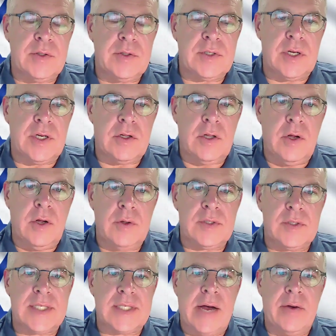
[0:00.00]
who's going to close
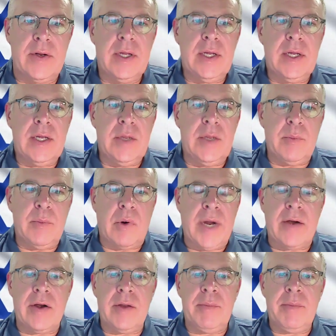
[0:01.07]
us out in
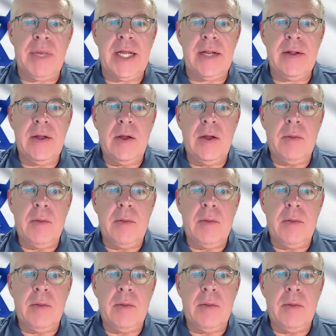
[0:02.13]
prayer in a minute.